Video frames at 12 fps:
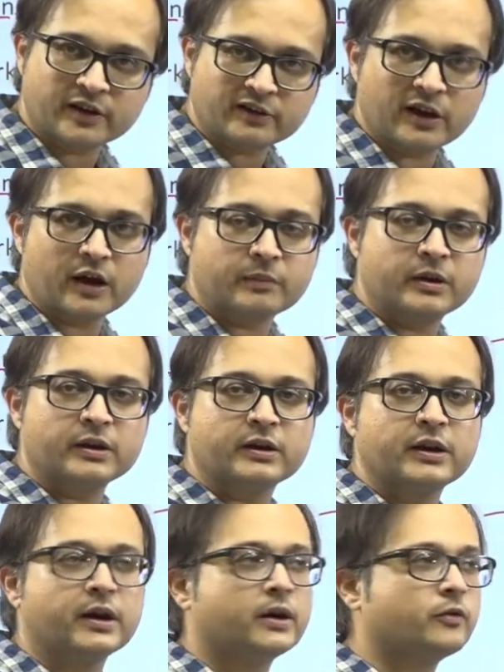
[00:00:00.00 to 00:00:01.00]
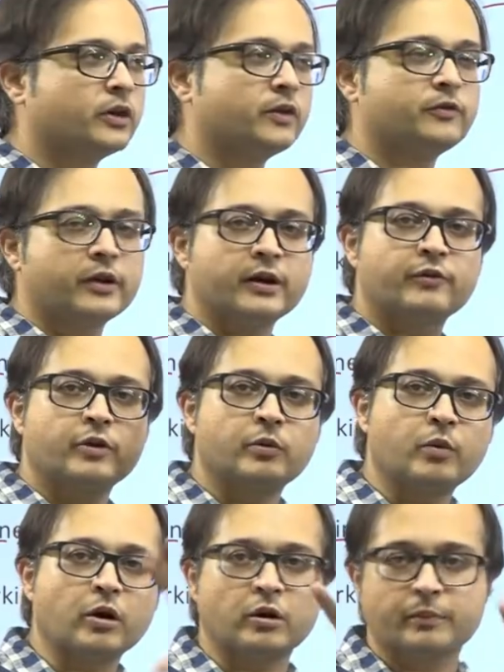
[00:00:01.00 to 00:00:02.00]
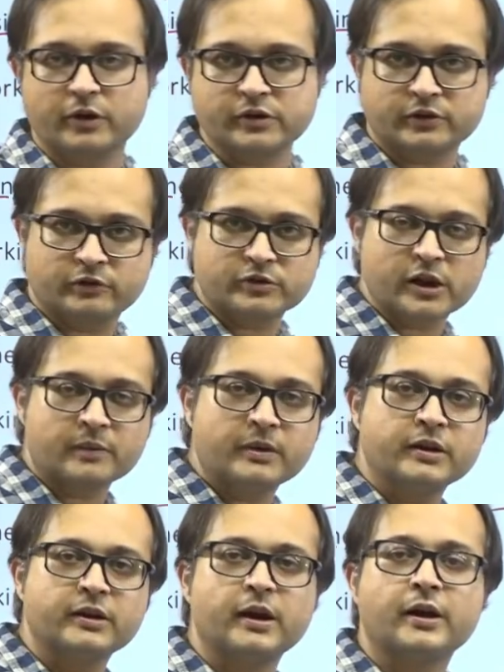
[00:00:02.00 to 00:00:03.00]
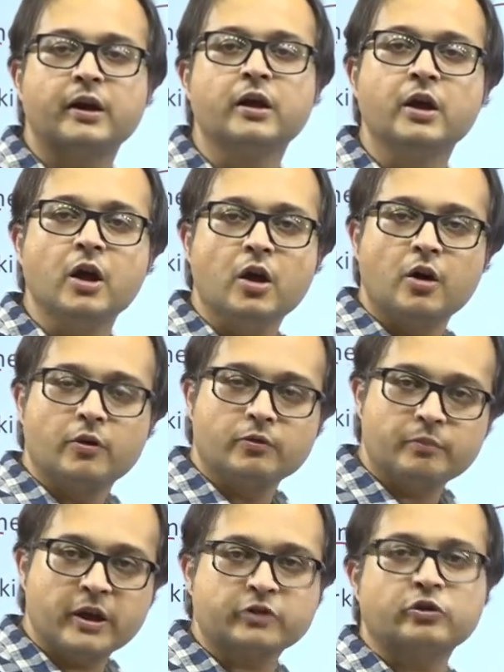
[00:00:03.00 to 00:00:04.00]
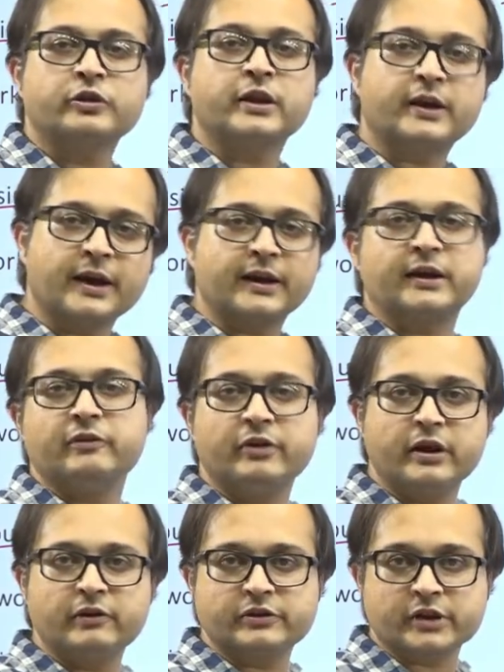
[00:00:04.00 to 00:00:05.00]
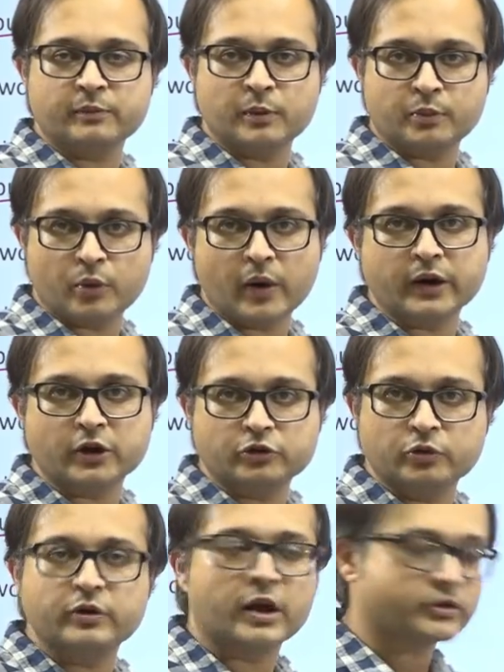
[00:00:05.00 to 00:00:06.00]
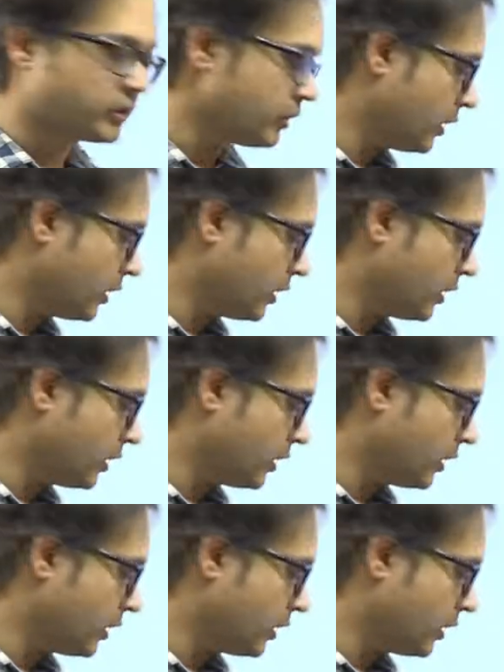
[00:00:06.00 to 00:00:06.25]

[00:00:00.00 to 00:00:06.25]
are being created for different model projects which are being created based on the connectivity which can be provided through National Knowledge